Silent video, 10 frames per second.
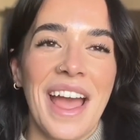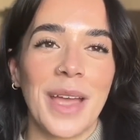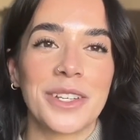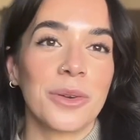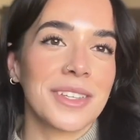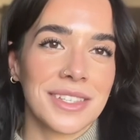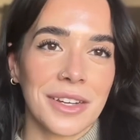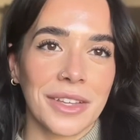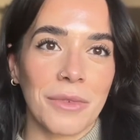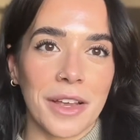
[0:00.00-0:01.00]
I don't
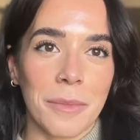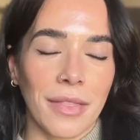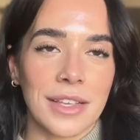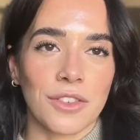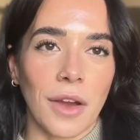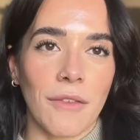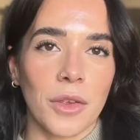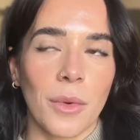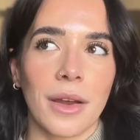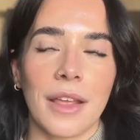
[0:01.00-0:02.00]
necessarily recommend this for
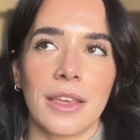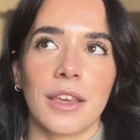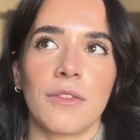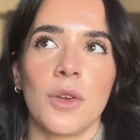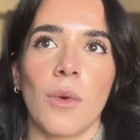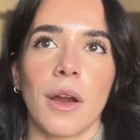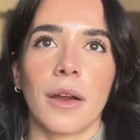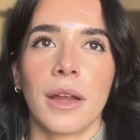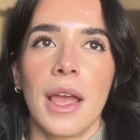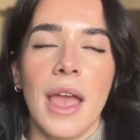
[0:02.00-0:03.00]
everyone. I think if you
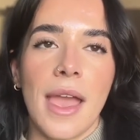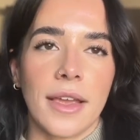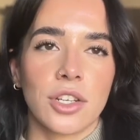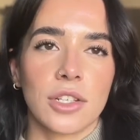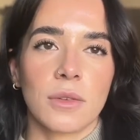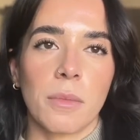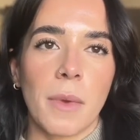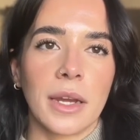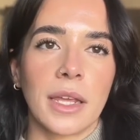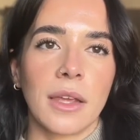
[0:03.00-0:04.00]
are anxious with
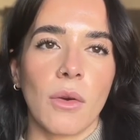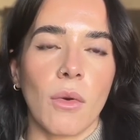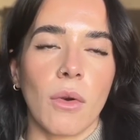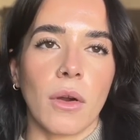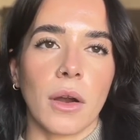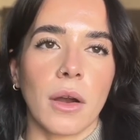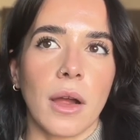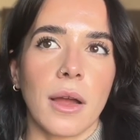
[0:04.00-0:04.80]
money, or